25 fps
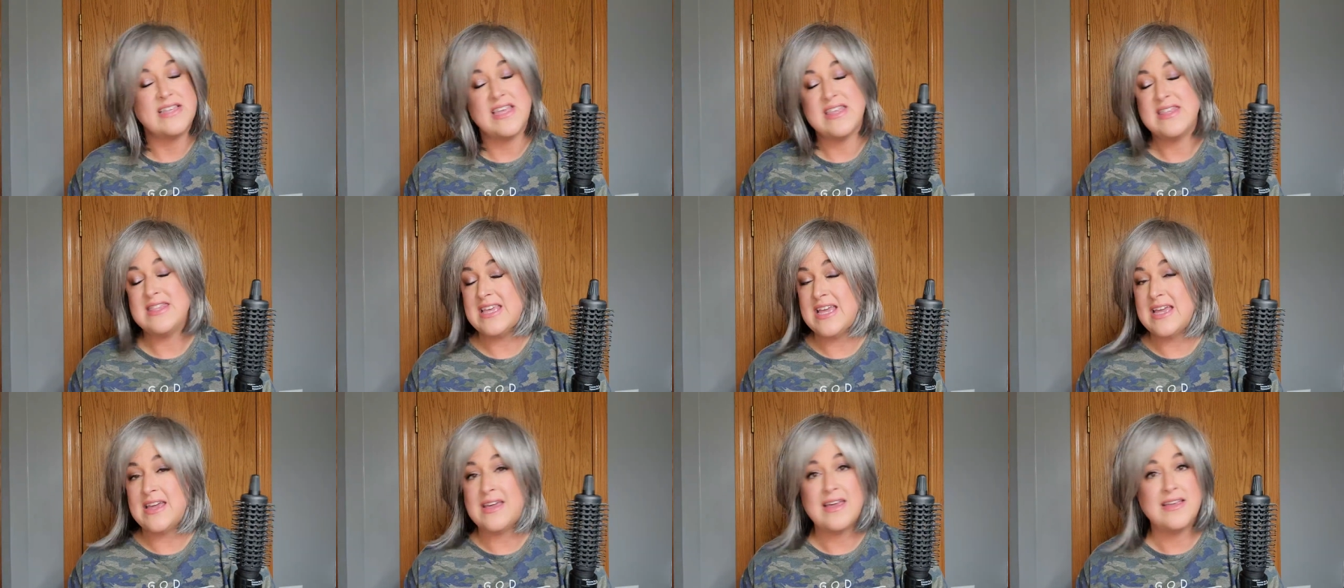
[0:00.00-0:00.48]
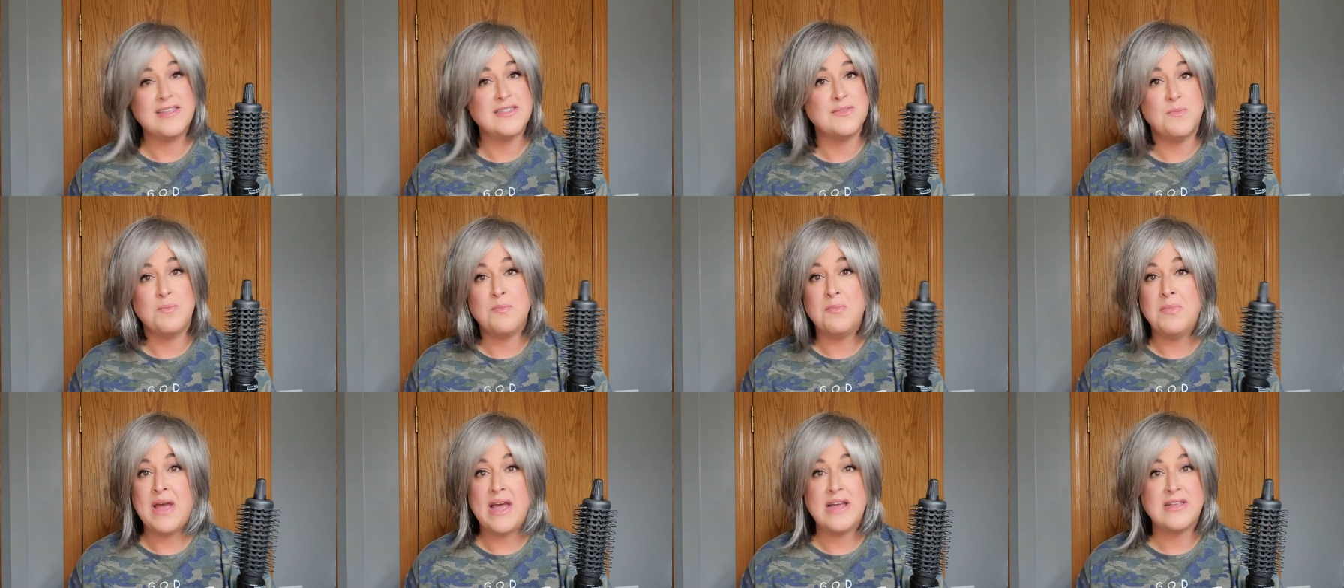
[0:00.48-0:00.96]
Because I think
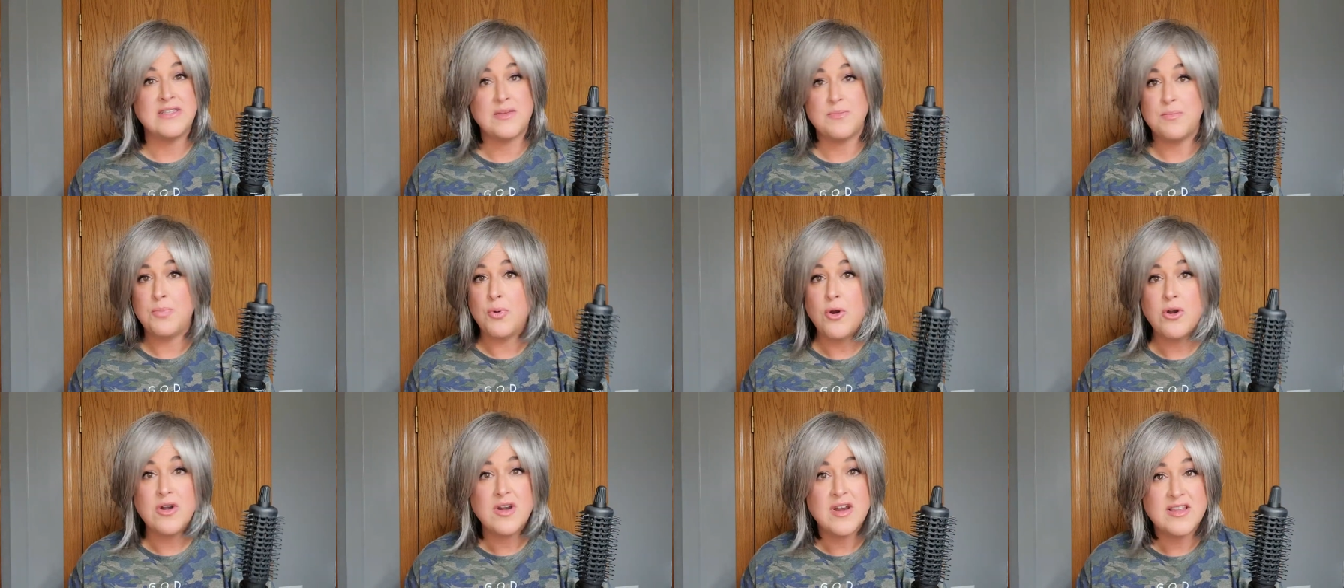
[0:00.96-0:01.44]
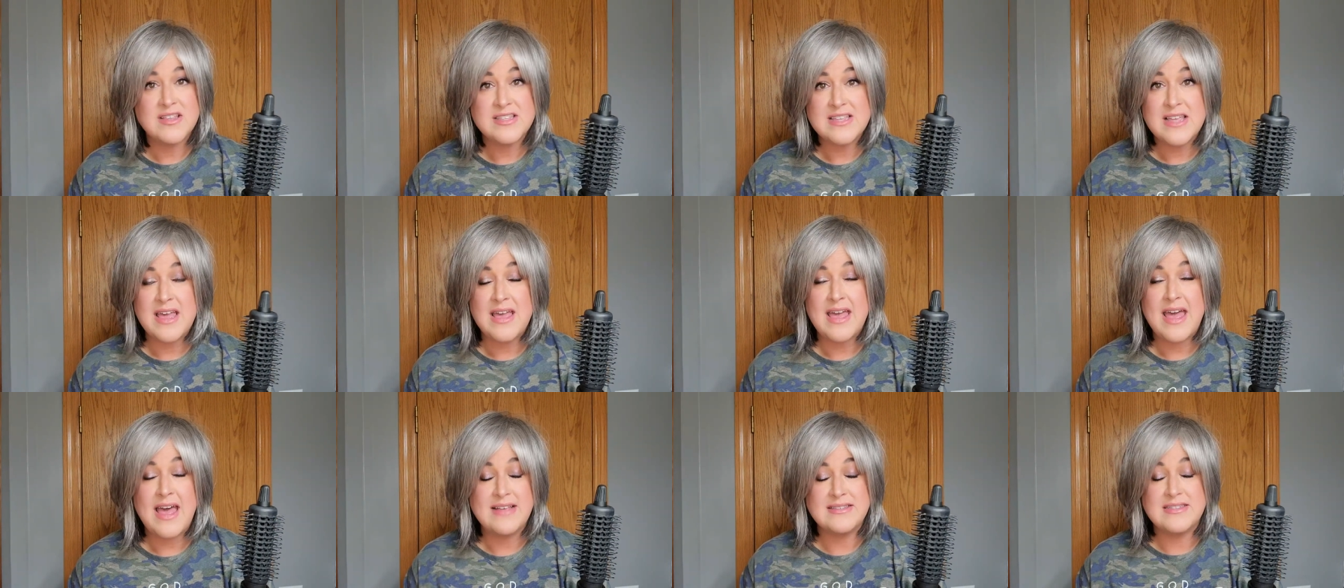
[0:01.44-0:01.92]
as, as important
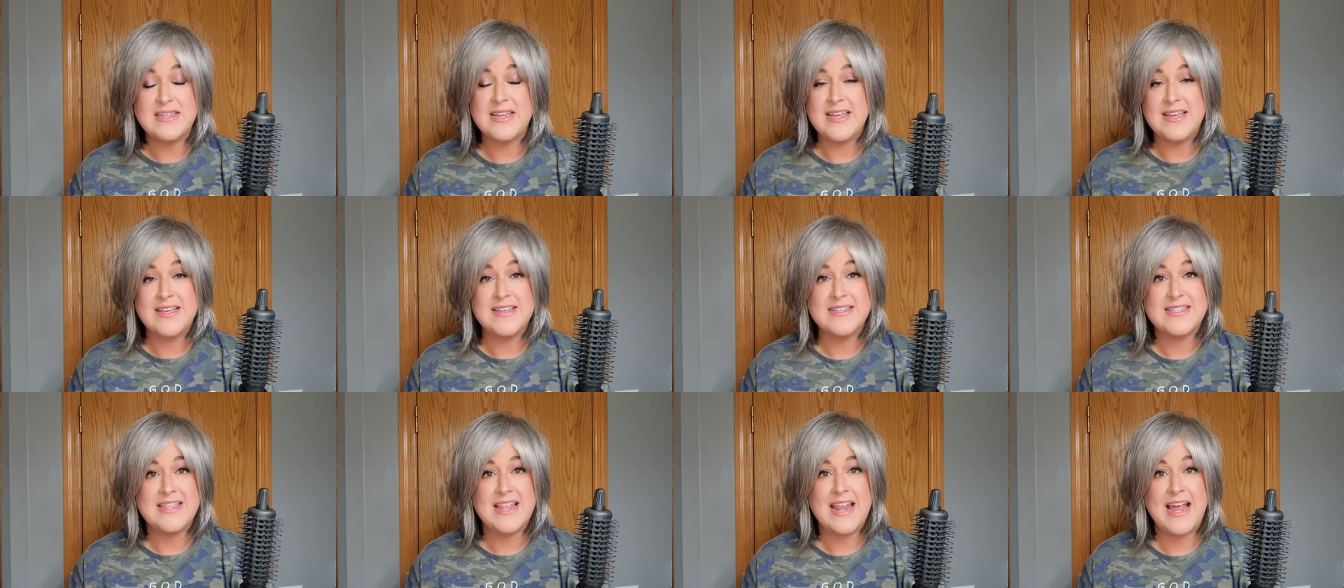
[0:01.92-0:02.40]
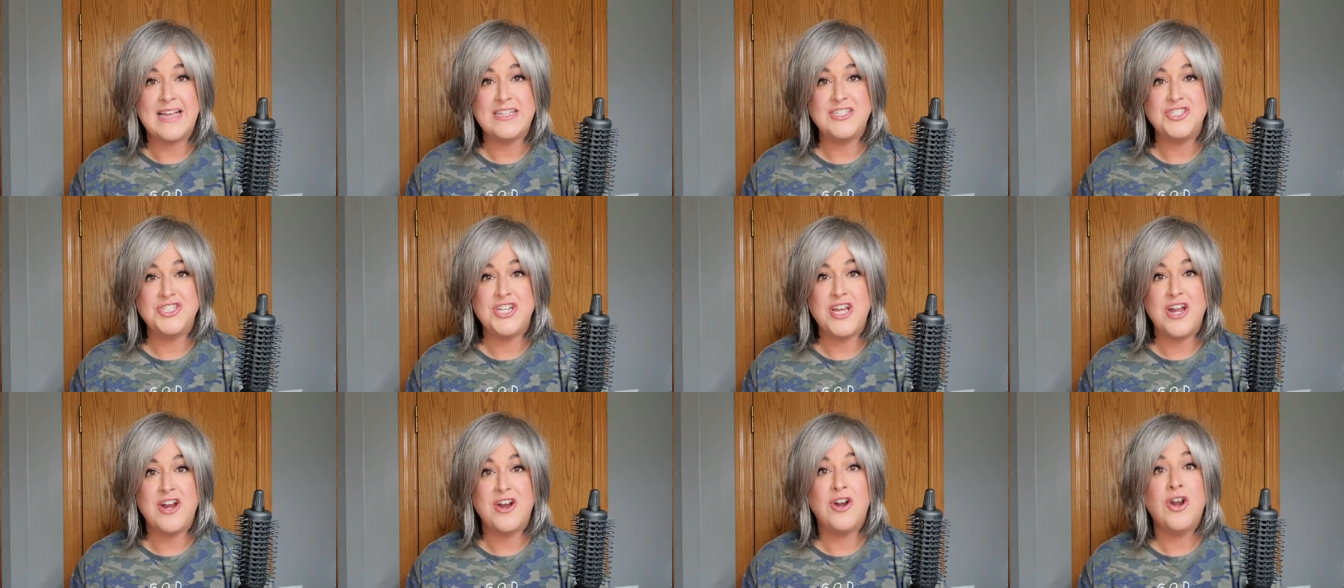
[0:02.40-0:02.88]
as, as it is that I
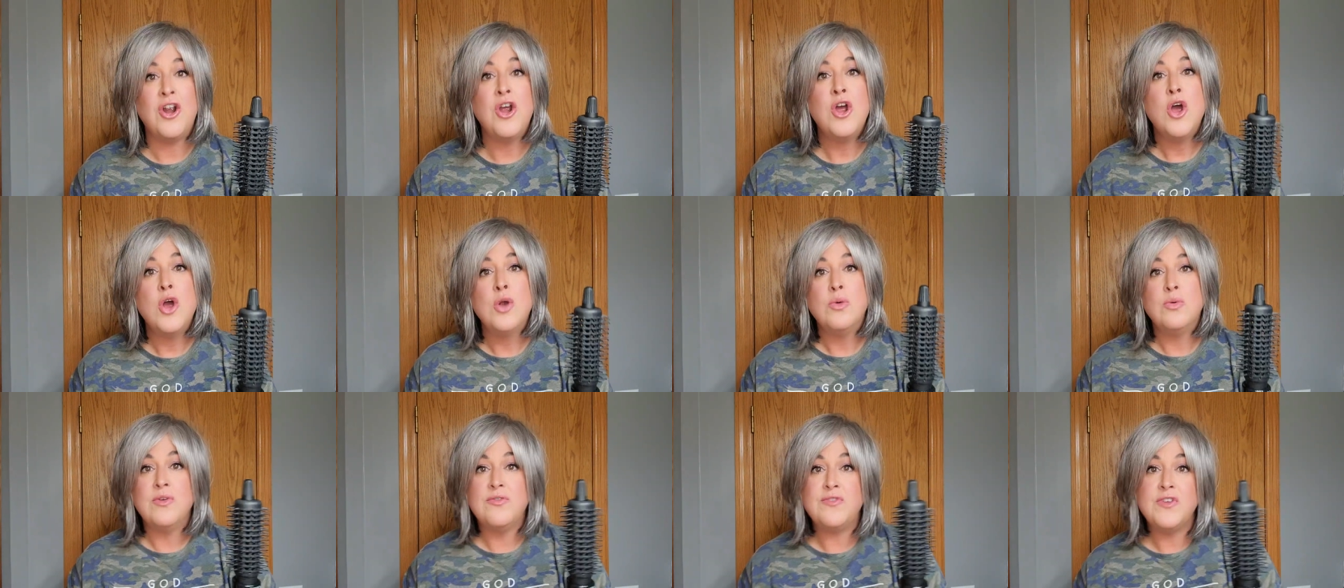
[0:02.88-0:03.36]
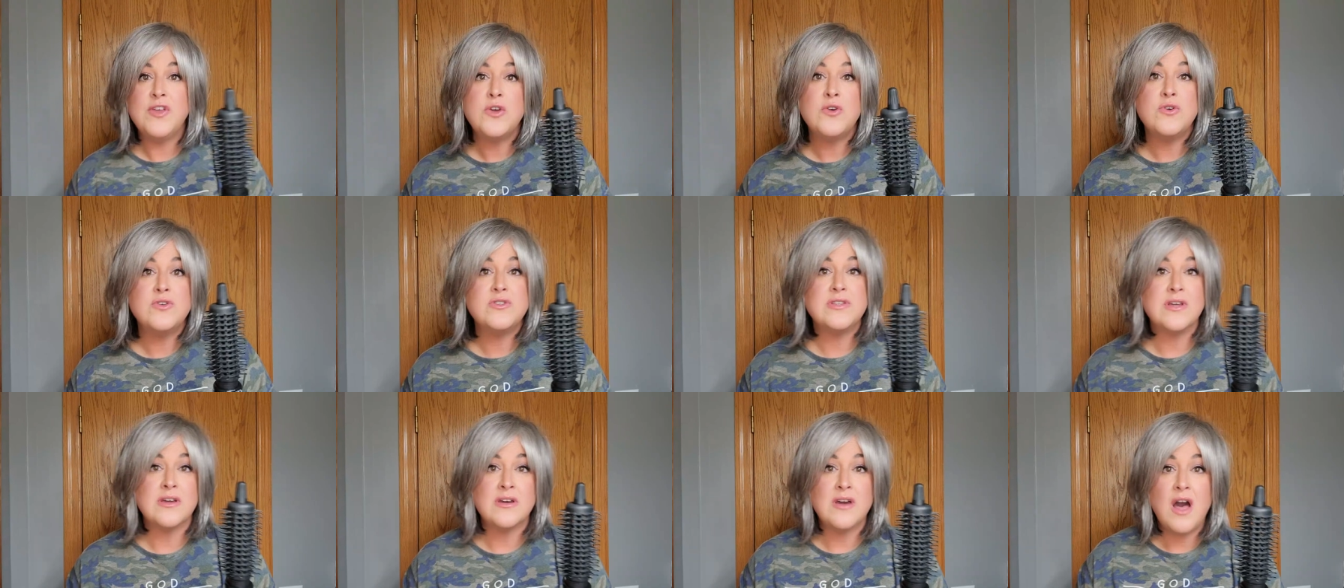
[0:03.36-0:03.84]
share
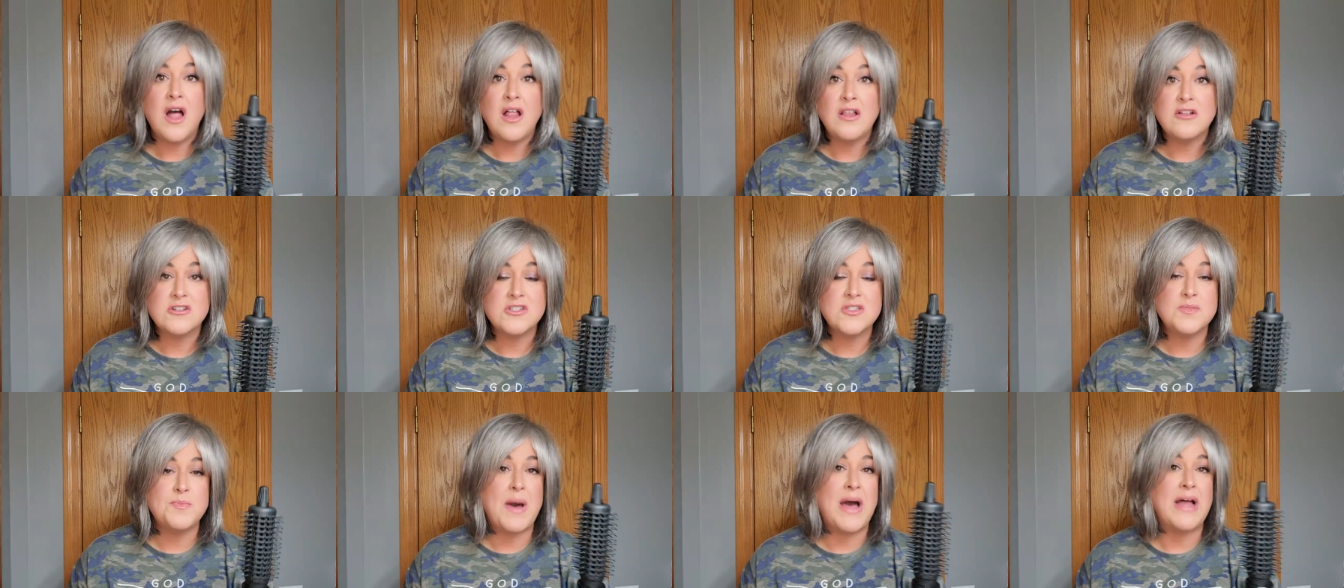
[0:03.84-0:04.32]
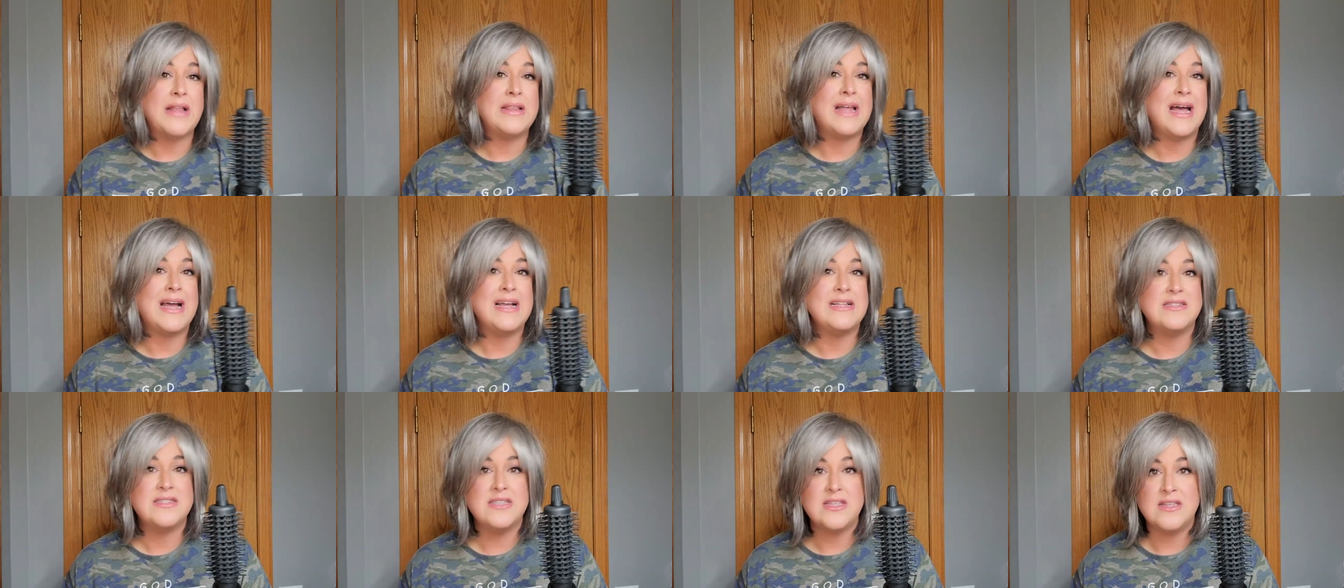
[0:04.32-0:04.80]
reviews and color
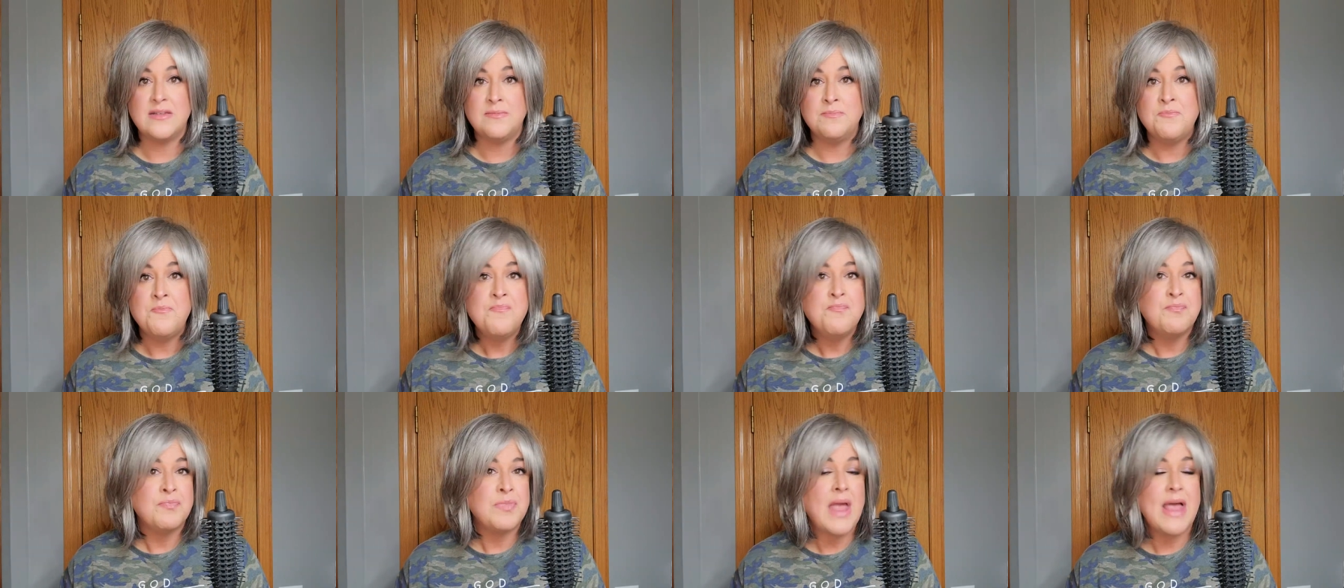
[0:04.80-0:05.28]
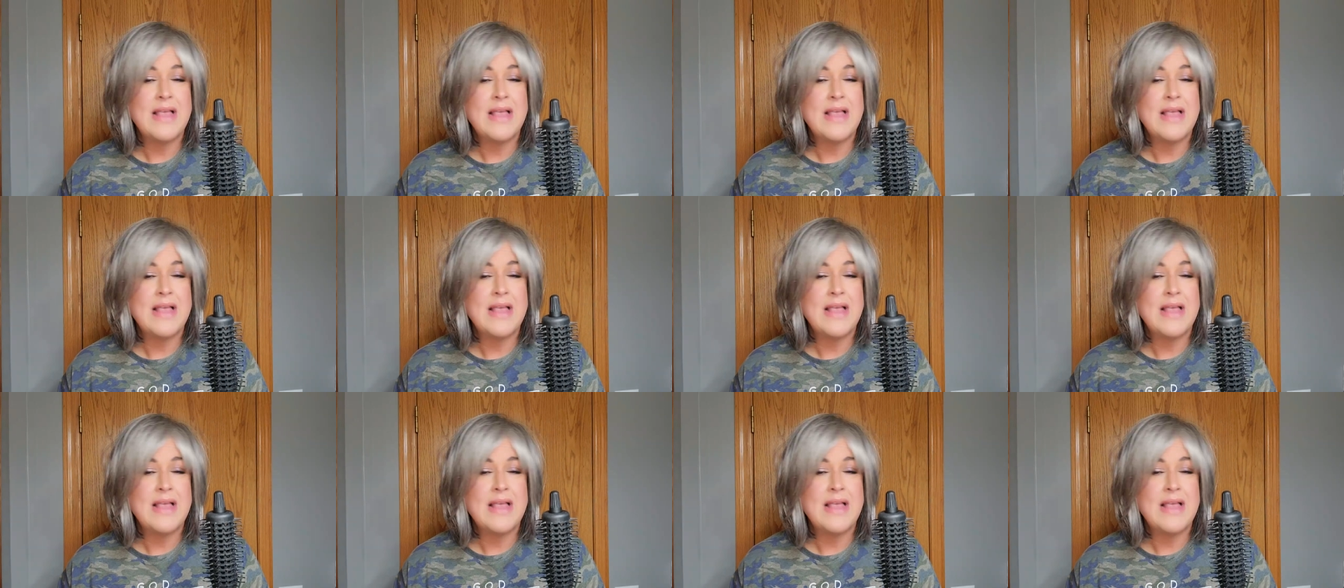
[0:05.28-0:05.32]
spotlights and